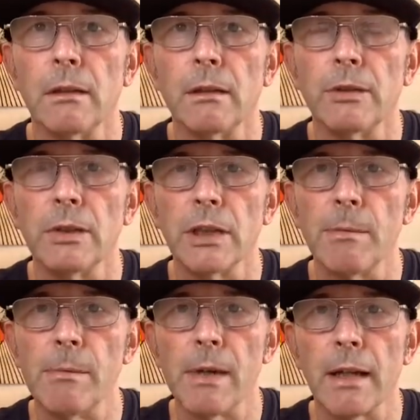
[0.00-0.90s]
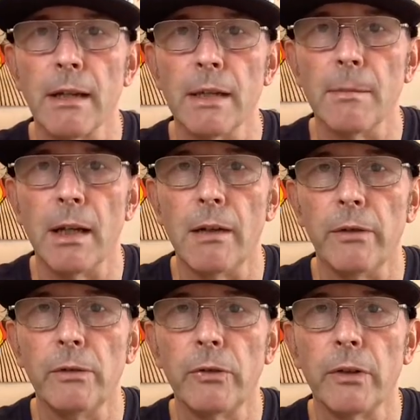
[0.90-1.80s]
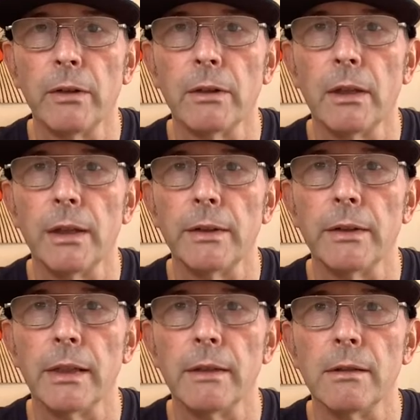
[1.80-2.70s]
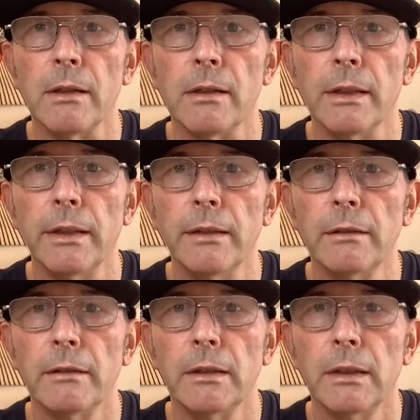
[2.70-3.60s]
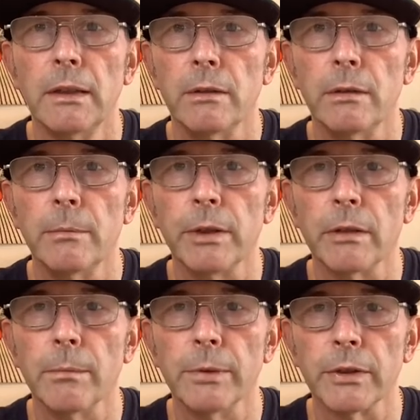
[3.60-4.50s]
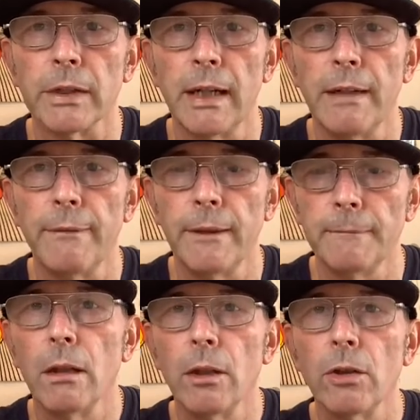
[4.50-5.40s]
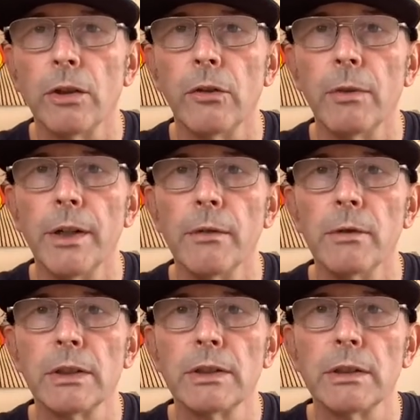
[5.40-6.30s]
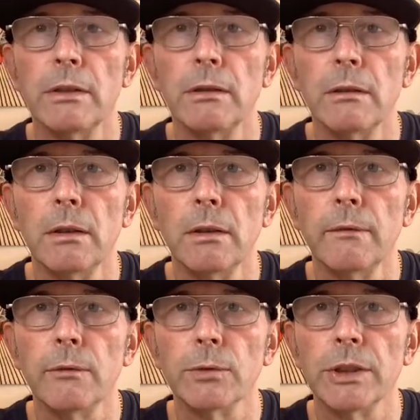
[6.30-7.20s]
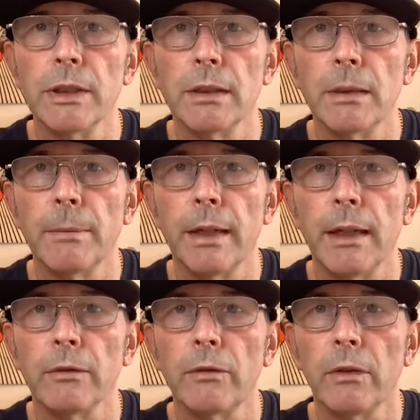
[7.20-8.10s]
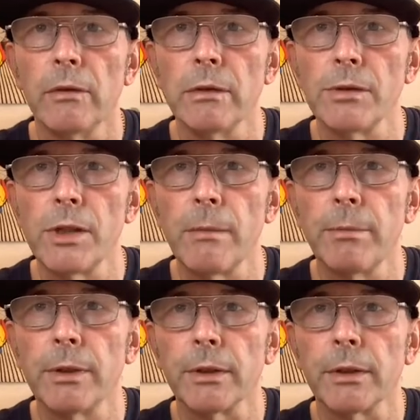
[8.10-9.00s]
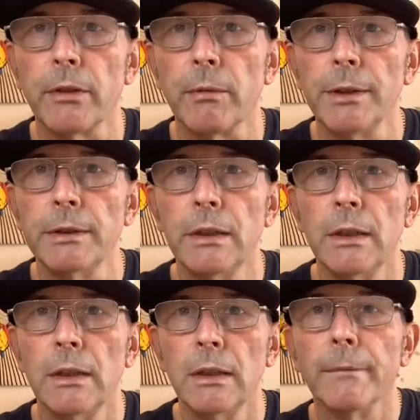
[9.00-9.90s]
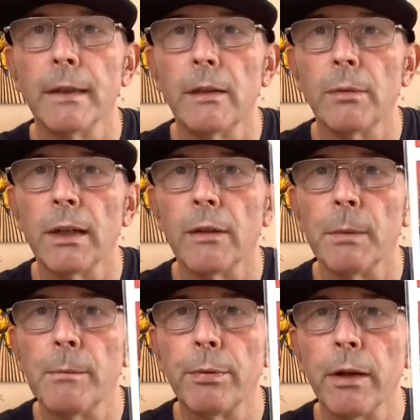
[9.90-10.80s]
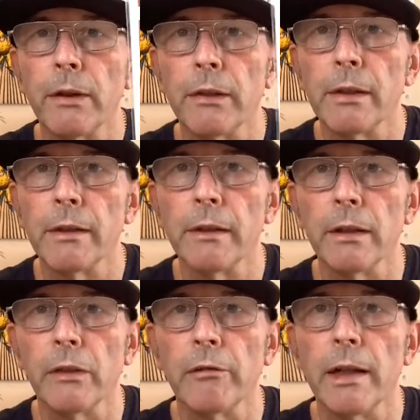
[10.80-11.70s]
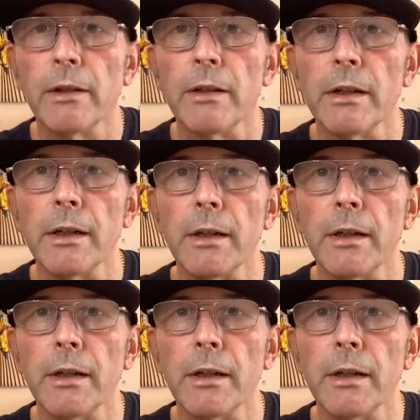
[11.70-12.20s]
She's coming back in the Marvels later down the line. Could be a good book to have. Got this one in August. £49, so not a cheap book, this one. This one has been pressed, and I think it's around a 9.0.